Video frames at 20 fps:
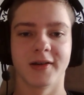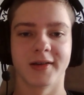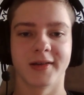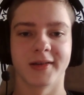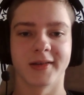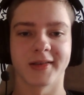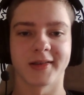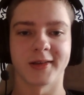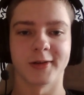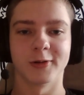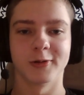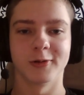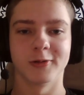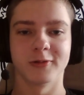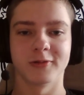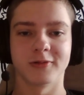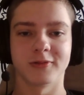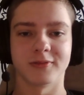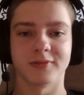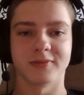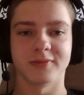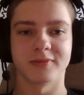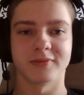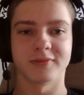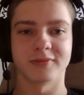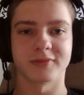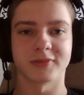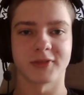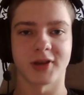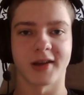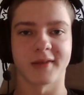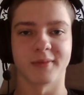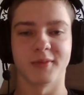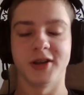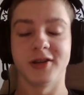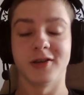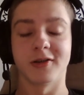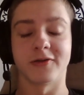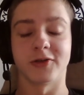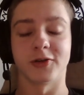So, as
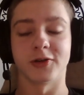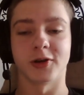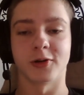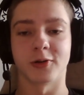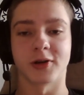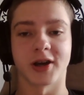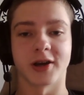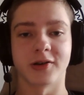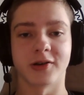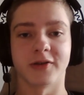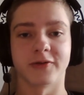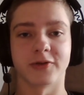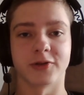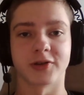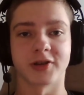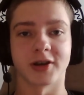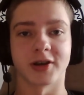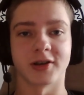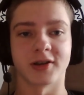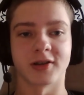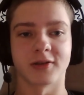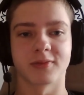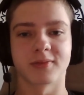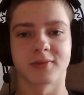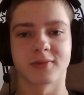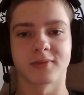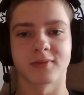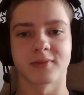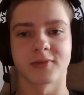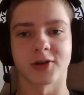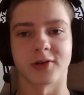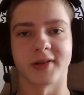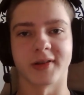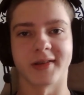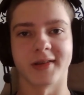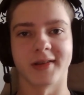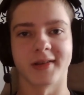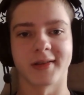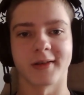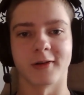many of you know, carnivore diet
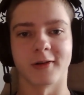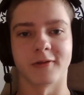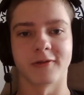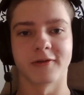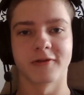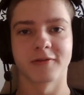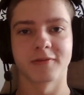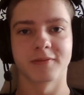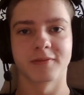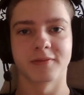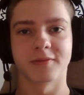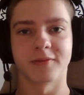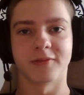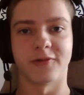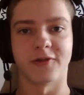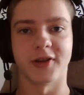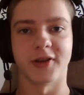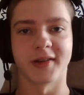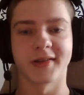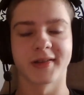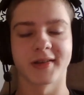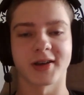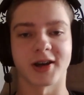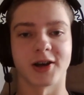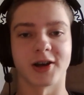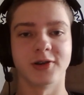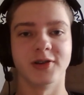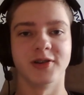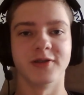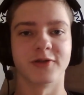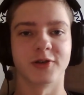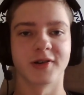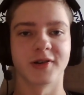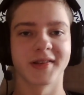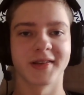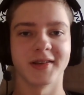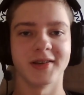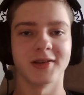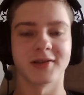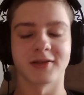consists of things carnivores
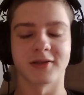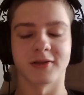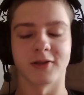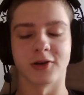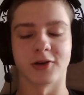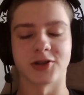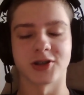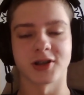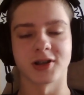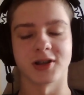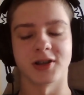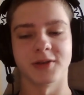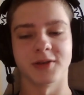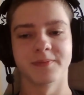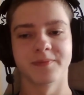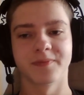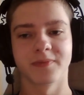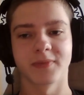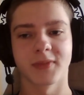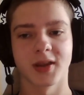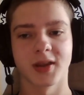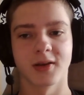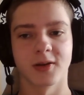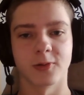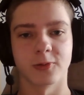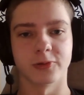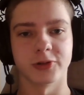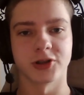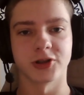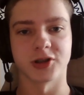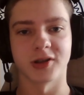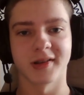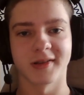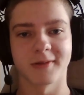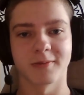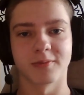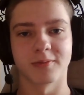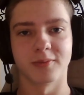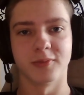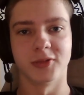eat, logically, which is
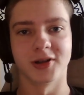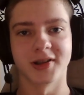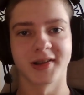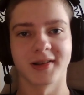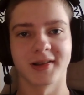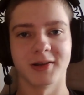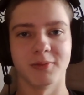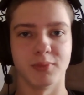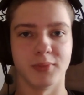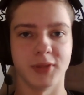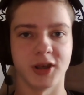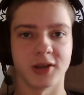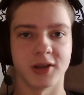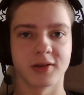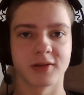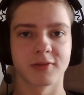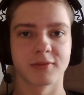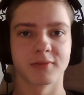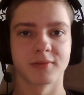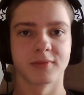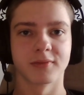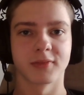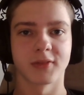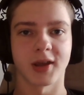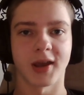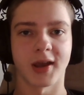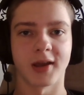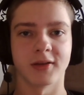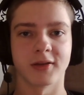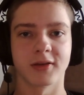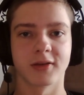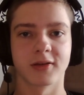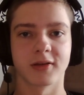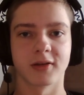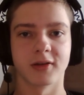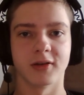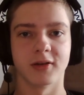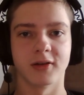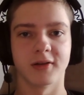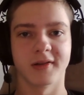mostly meat and
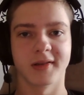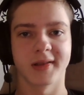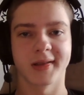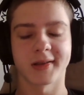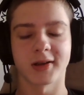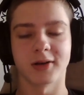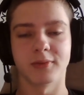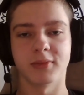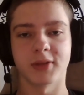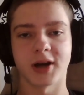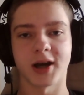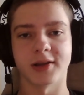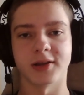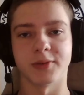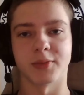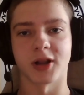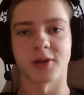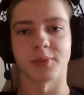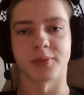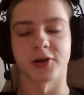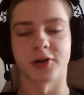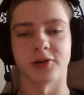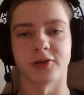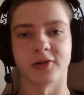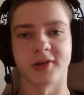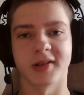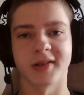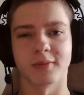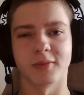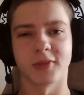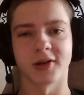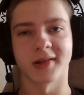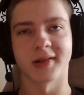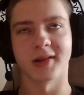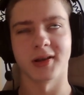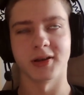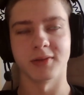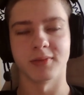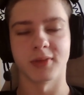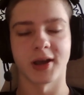some animal products,
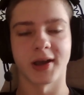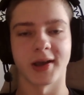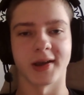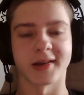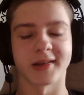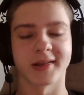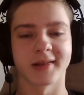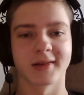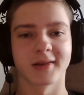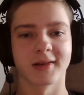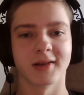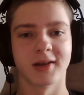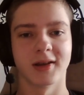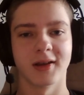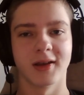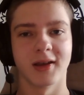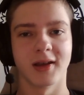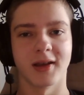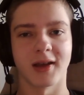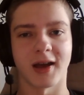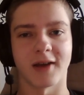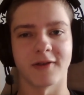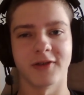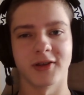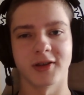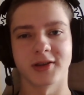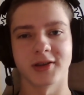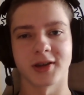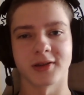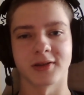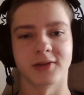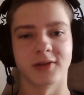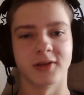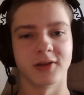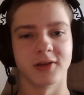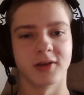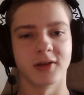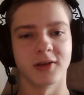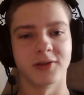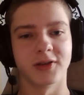mostly eggs. I think that
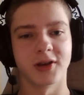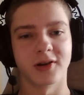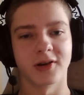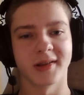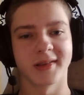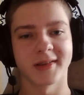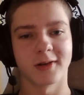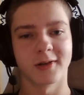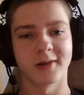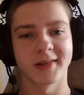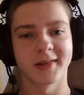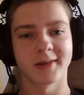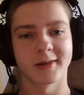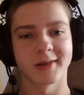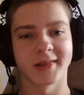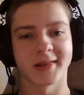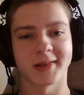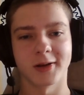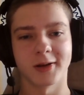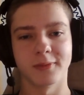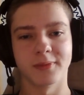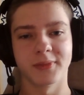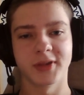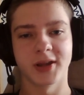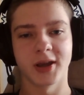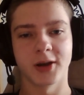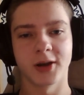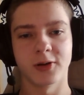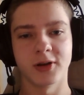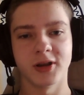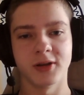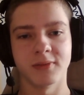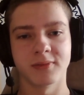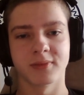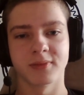there is also some dairy.